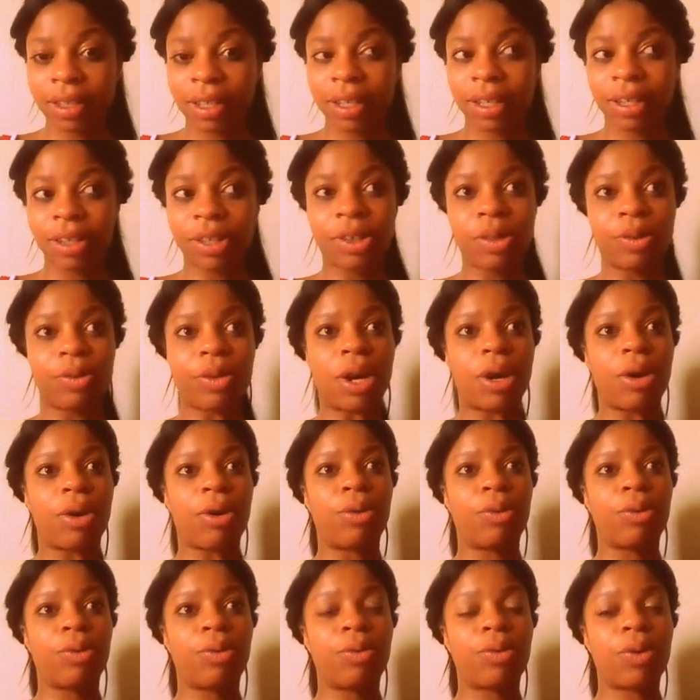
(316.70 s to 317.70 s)
you
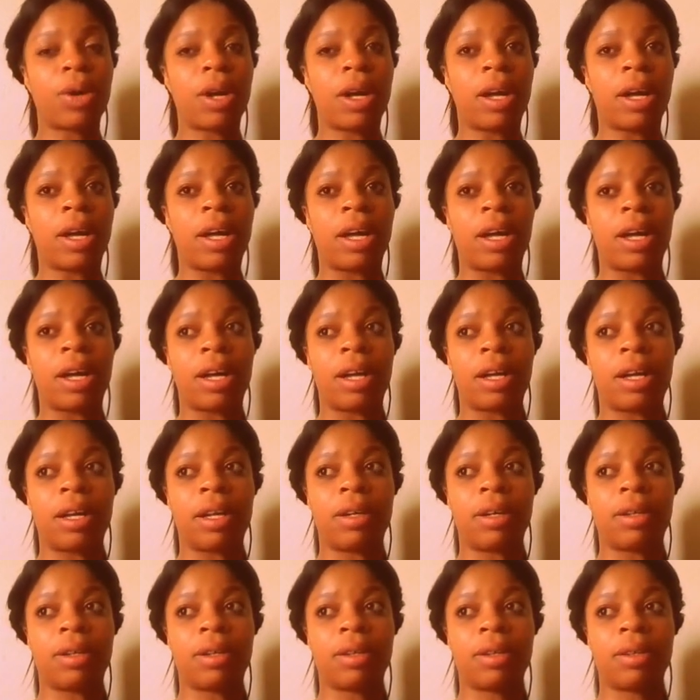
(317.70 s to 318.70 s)
know, uh,
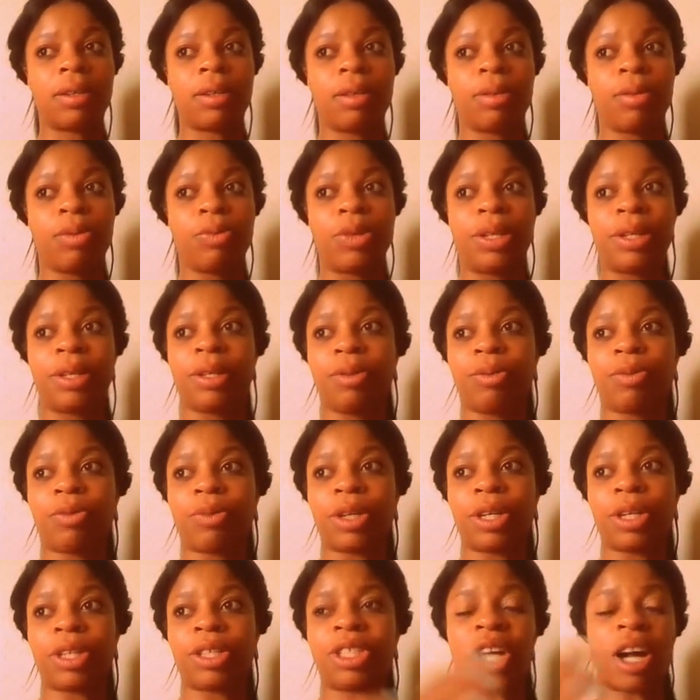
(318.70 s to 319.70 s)
we
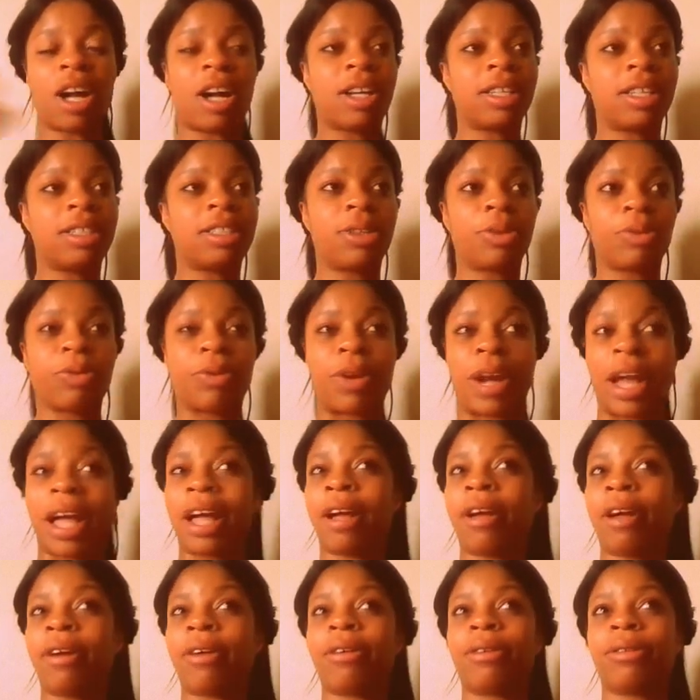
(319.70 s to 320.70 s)
were tossed
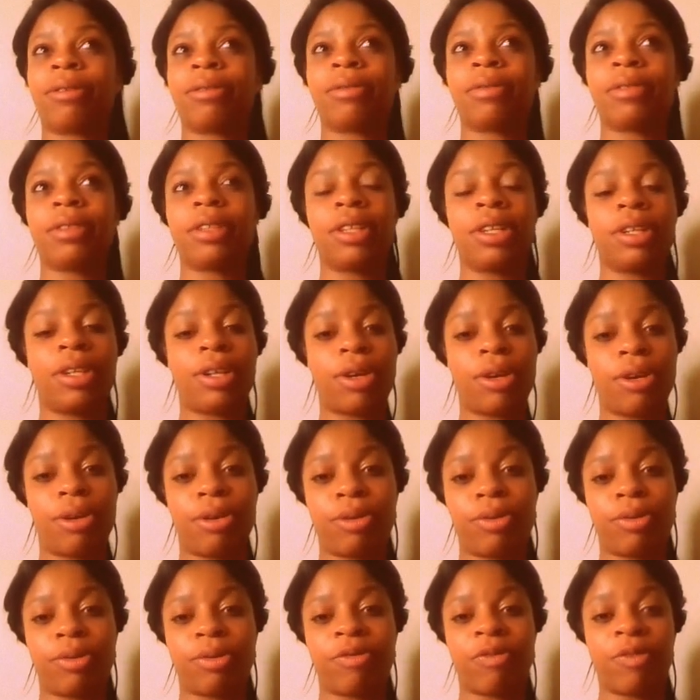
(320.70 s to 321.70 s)
around,
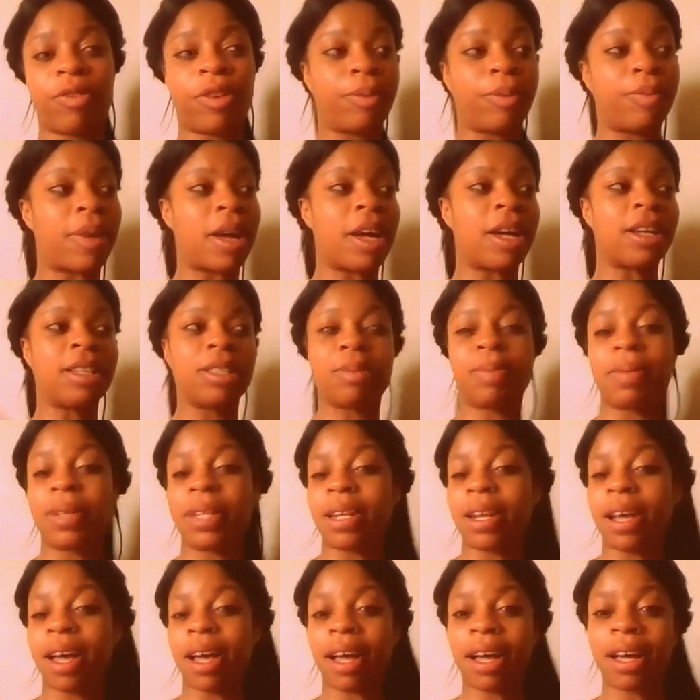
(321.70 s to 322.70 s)
from
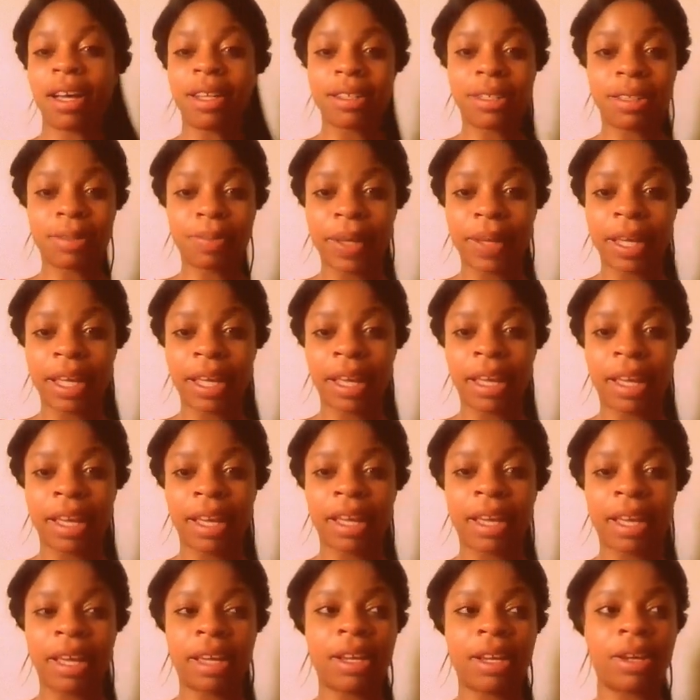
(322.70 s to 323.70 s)
husband to
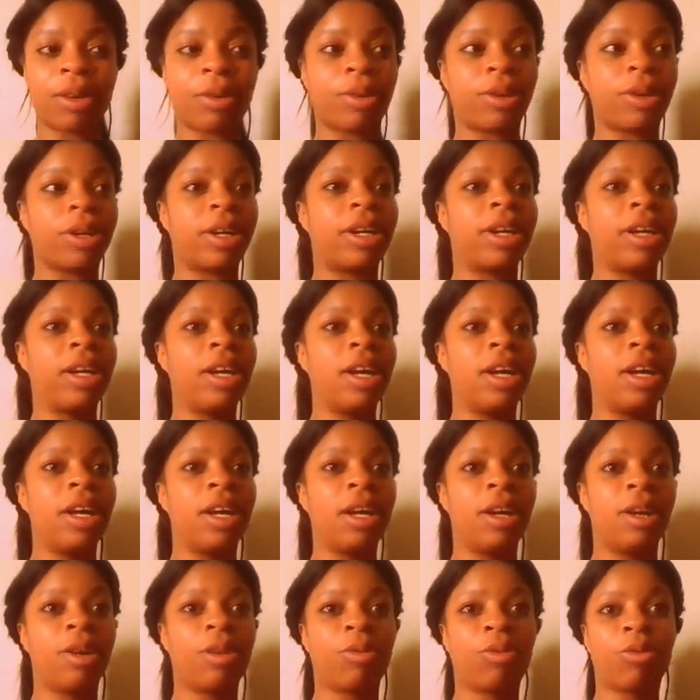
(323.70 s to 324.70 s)
husband or
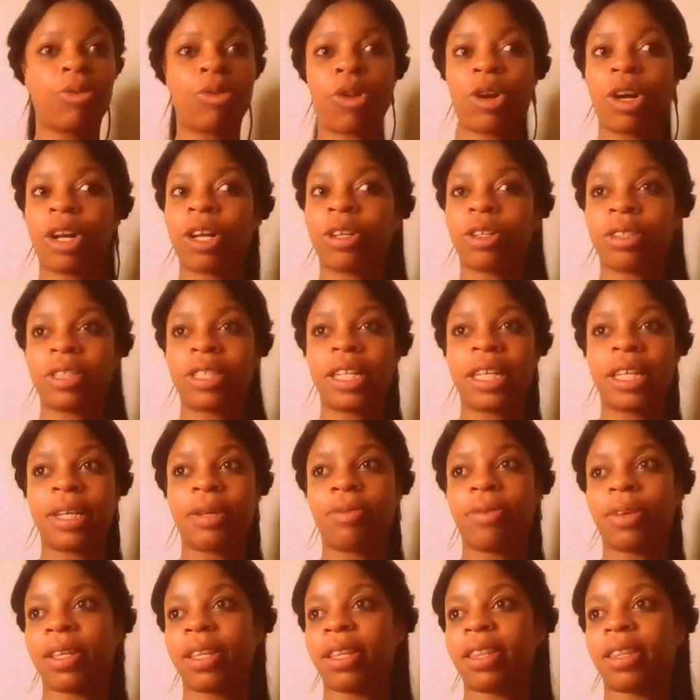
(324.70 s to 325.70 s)
royalty
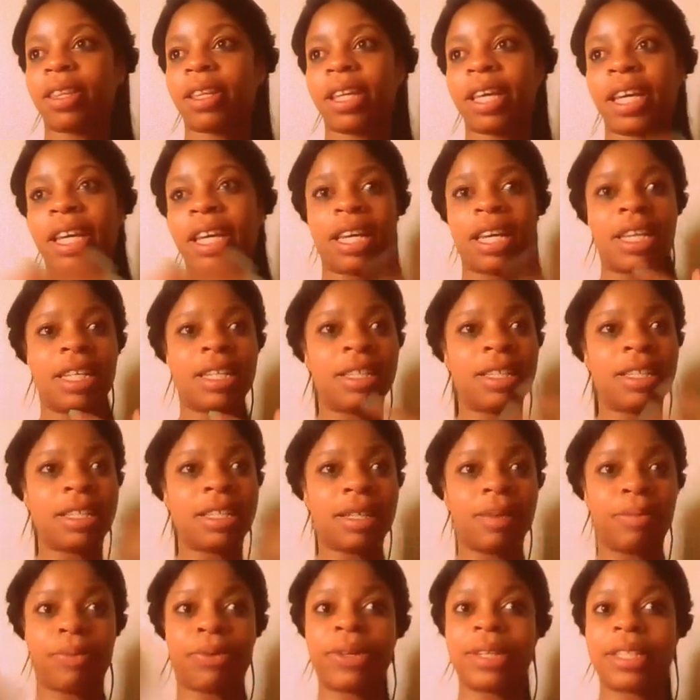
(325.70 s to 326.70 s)
with kings
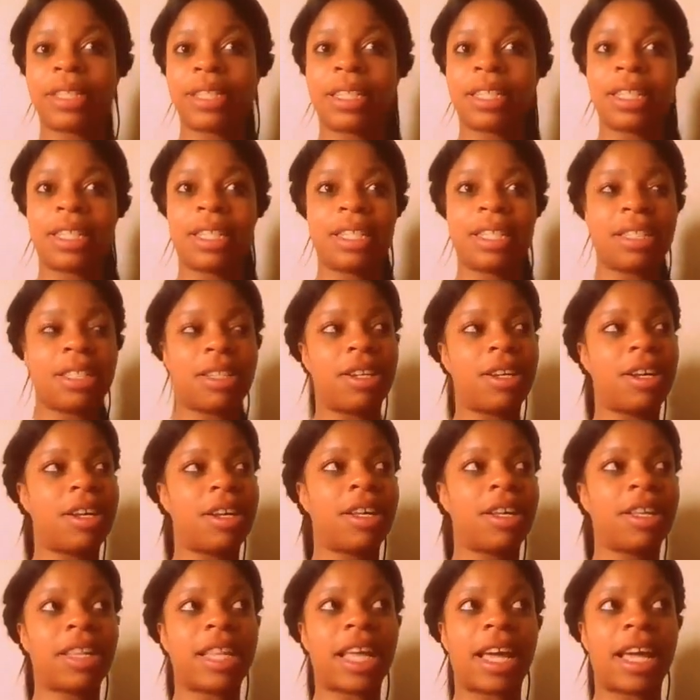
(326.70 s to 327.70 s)
and princes and
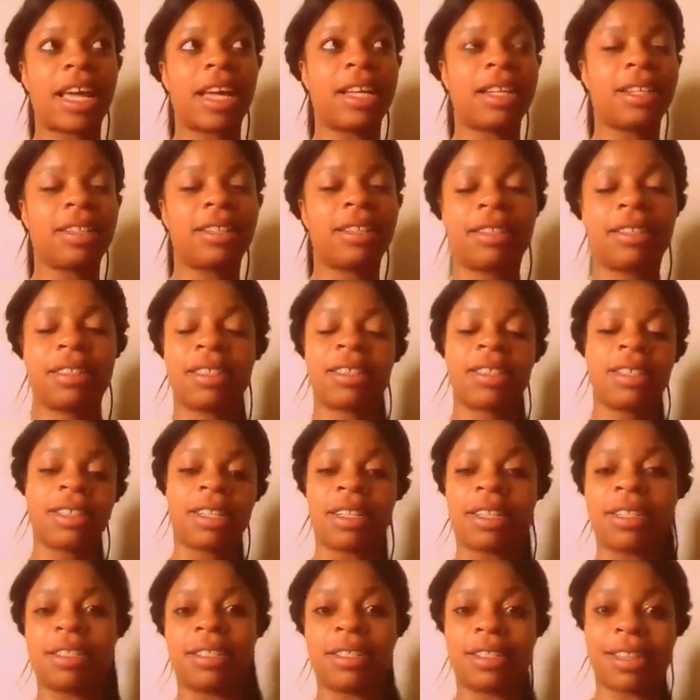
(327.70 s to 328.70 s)
all that
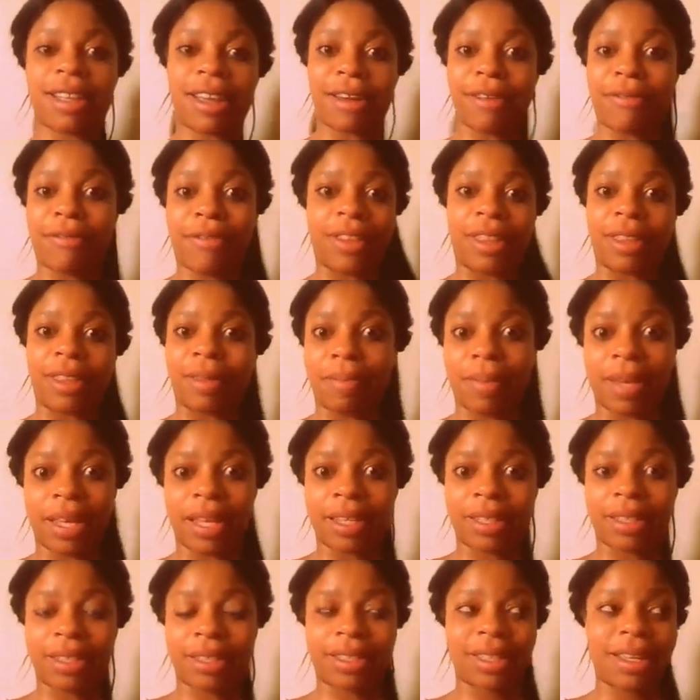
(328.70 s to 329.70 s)
good stuff in the
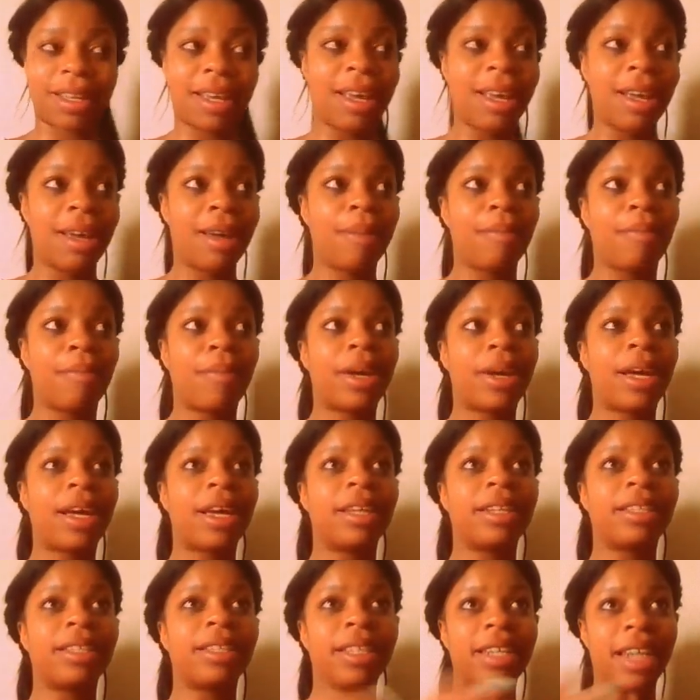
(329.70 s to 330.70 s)
mix.
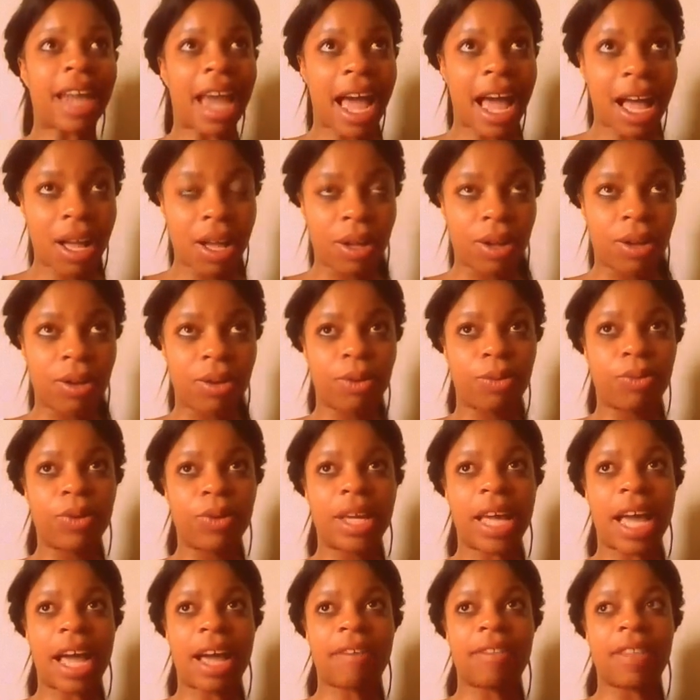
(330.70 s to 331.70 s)
But now
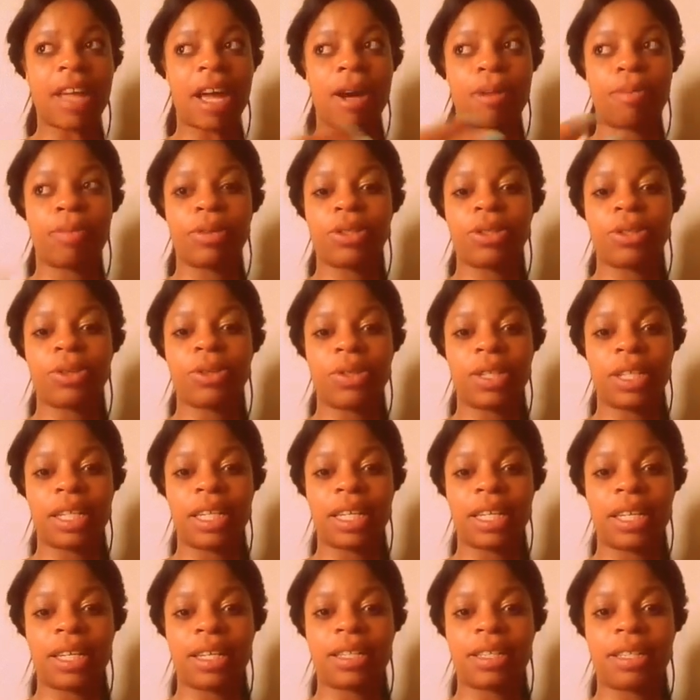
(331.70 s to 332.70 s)
we have the
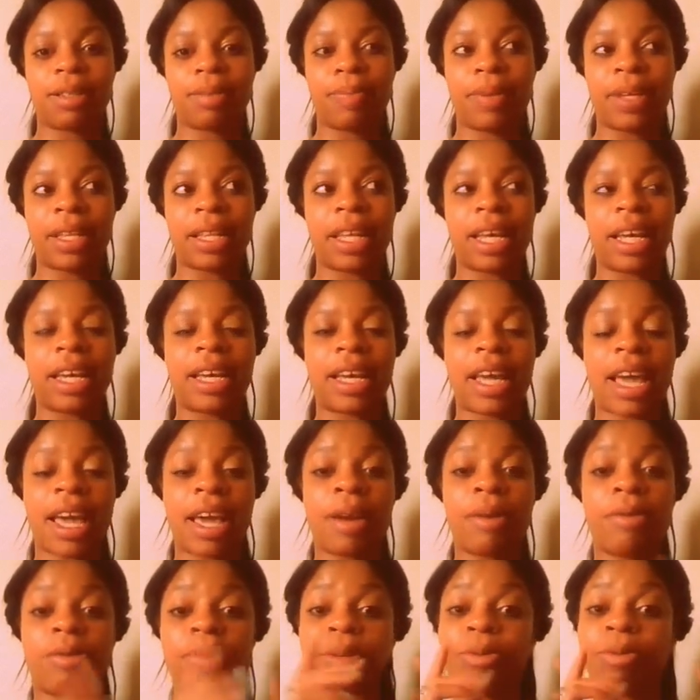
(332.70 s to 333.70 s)
opportunity to be like, hey,
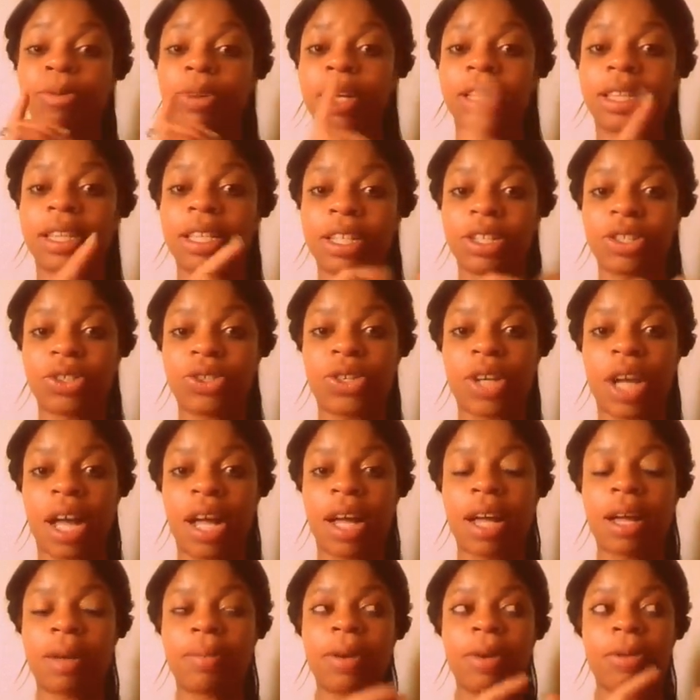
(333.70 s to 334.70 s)
we want this
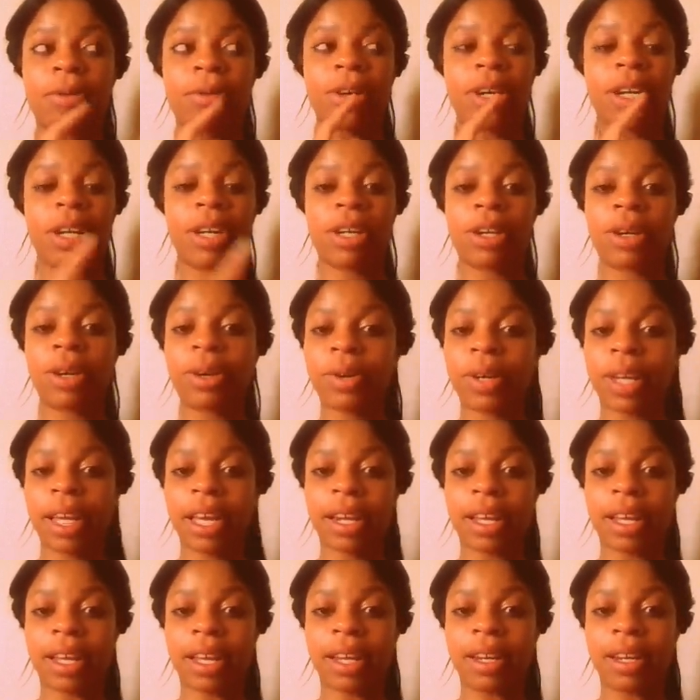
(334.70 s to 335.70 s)
job and we're going to go get
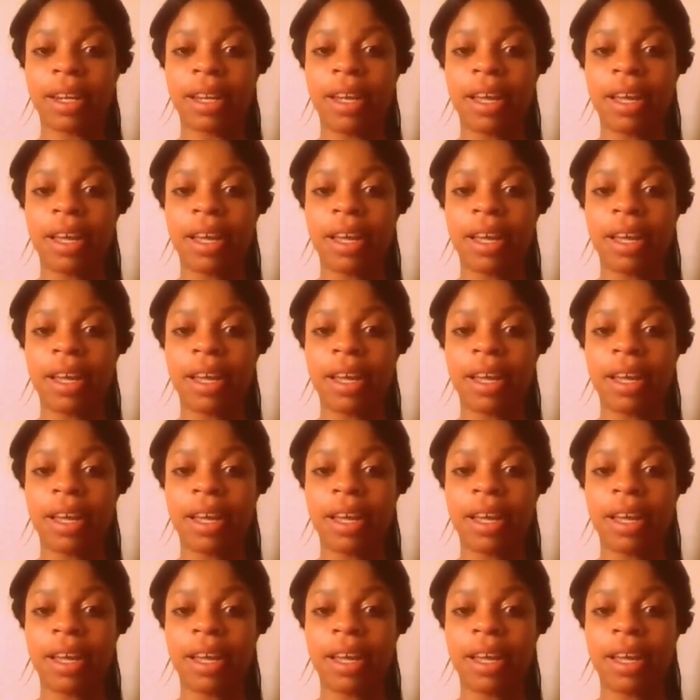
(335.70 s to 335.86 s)
it.